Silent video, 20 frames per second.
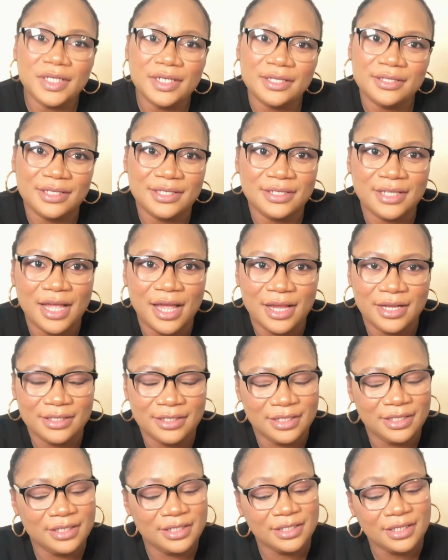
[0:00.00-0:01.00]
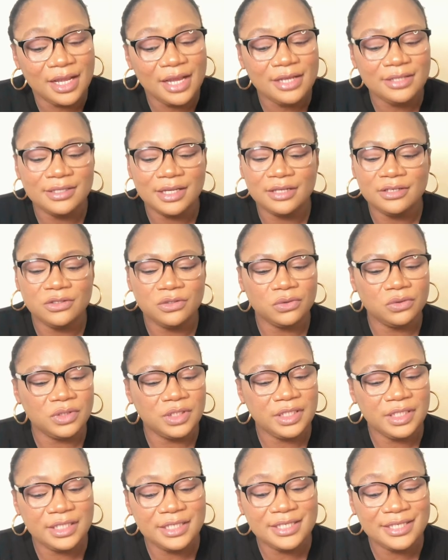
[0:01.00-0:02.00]
designs aren't
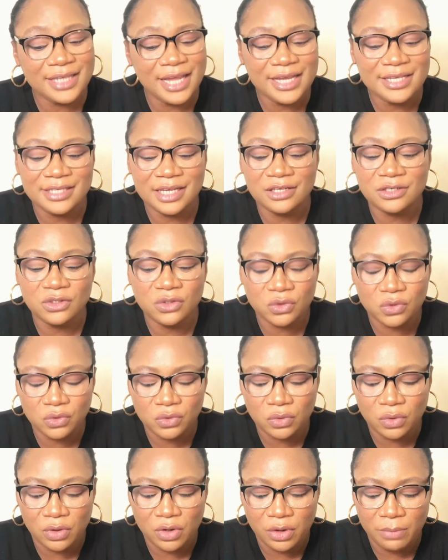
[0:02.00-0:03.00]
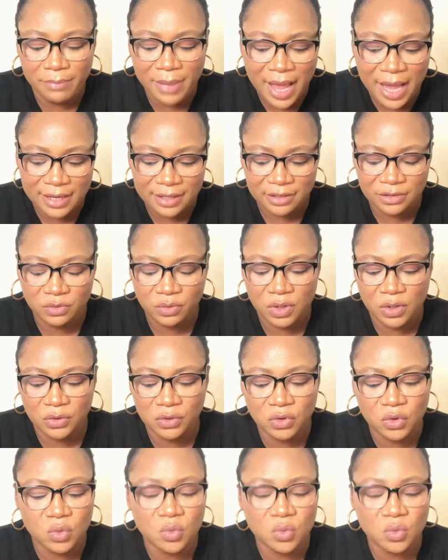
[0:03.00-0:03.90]
so bad as well. So